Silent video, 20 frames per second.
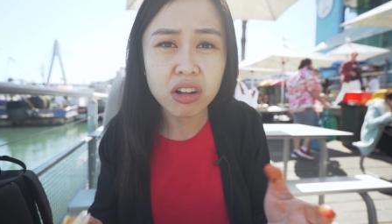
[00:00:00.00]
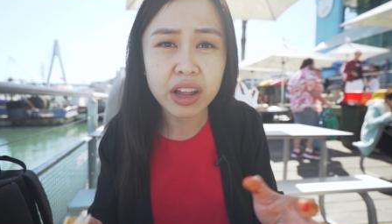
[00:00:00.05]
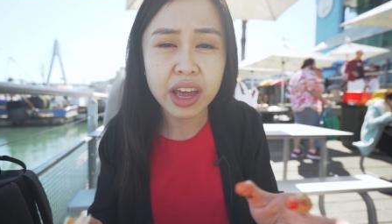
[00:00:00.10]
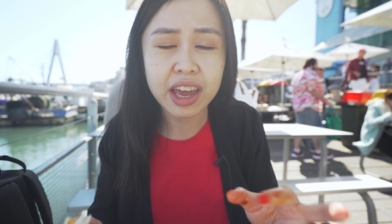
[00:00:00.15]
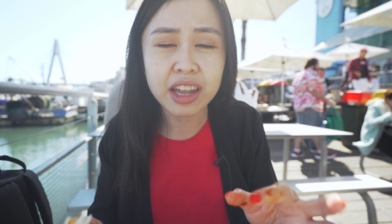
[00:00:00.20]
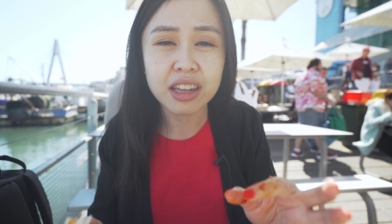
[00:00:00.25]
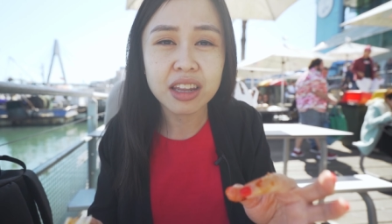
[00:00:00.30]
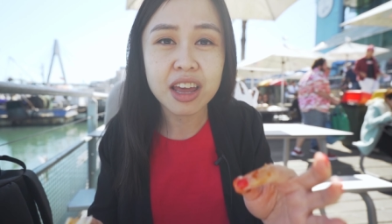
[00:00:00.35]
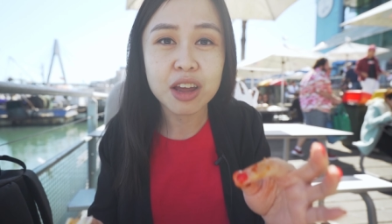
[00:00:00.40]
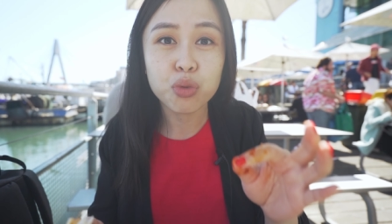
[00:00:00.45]

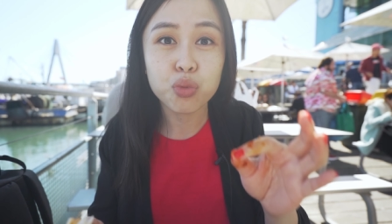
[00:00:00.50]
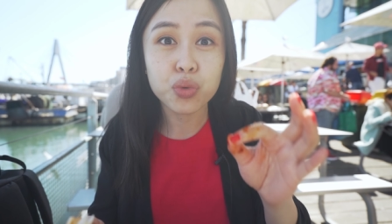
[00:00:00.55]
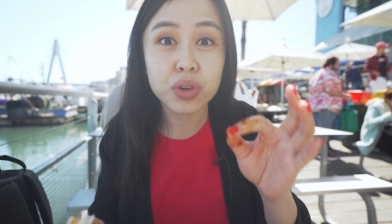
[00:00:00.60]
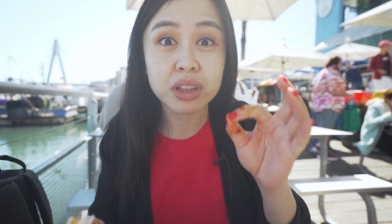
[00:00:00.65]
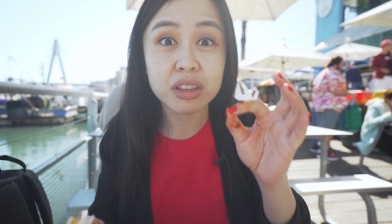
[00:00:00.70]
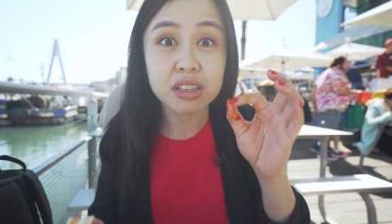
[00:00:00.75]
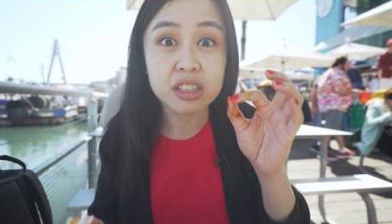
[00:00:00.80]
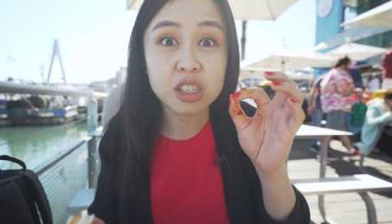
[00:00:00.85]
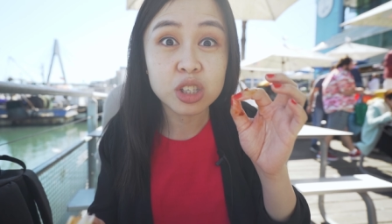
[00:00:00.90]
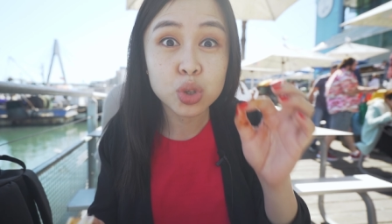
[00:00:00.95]
And then
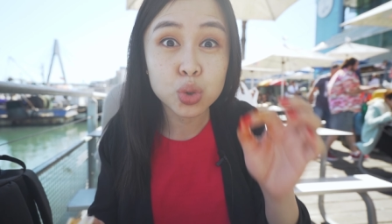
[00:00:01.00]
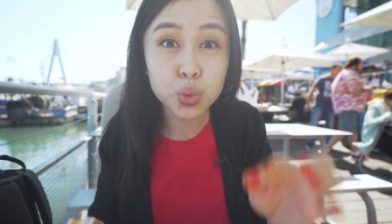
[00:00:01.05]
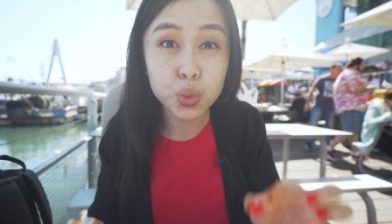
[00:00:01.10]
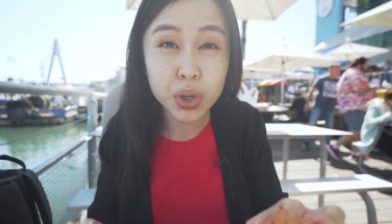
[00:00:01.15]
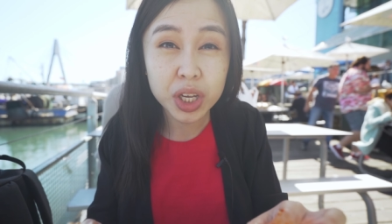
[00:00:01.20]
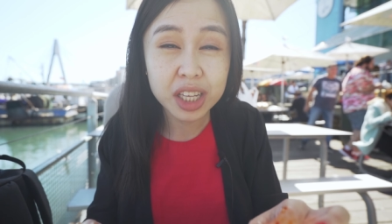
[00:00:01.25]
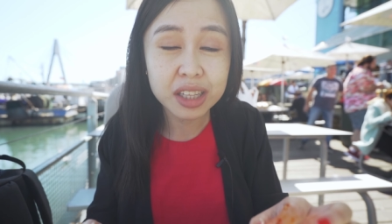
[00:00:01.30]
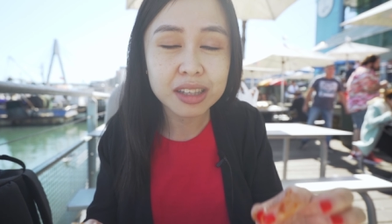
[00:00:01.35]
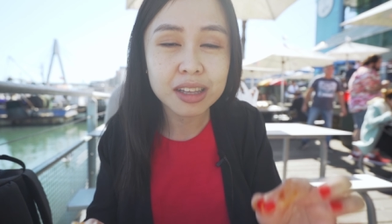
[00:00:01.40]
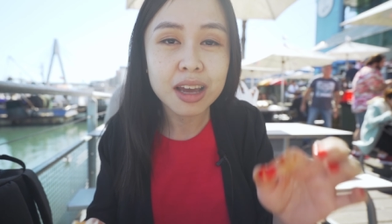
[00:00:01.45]
with the
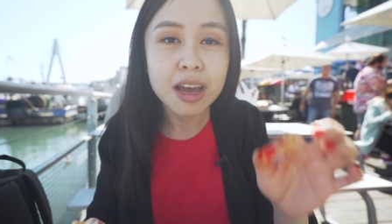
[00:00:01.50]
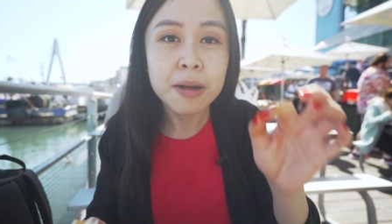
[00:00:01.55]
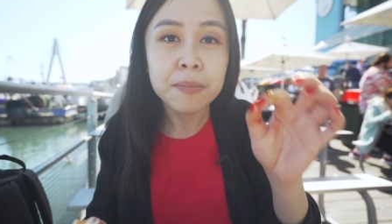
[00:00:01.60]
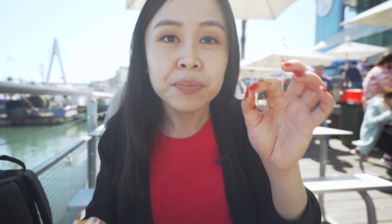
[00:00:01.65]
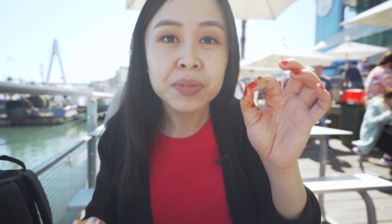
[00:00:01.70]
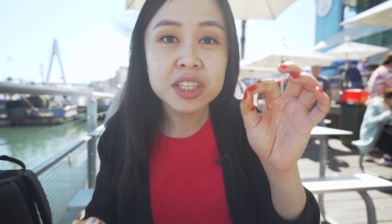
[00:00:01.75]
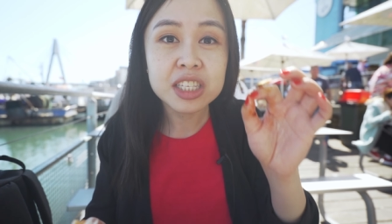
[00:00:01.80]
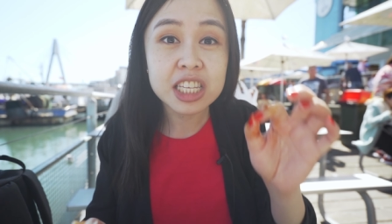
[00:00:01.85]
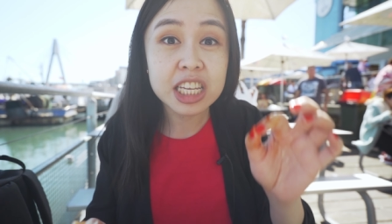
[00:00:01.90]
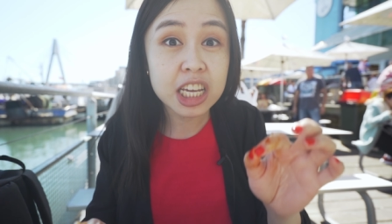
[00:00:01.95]
sweet
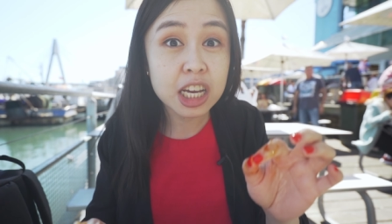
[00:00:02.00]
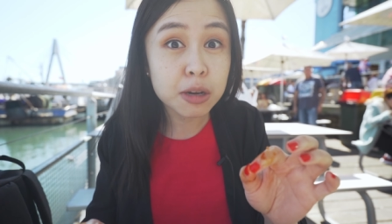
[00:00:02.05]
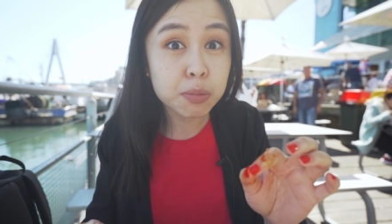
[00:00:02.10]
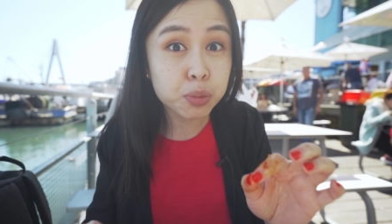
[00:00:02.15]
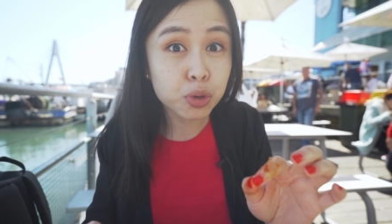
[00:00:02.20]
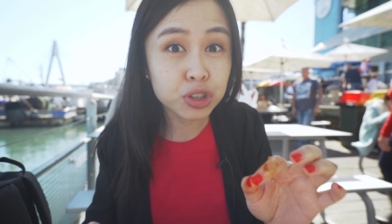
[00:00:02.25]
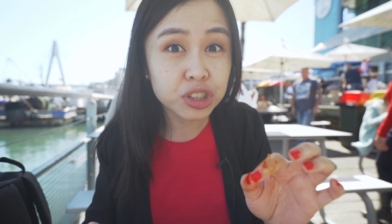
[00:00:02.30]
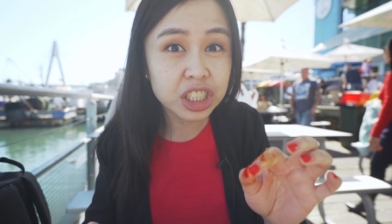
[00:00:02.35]
Singapore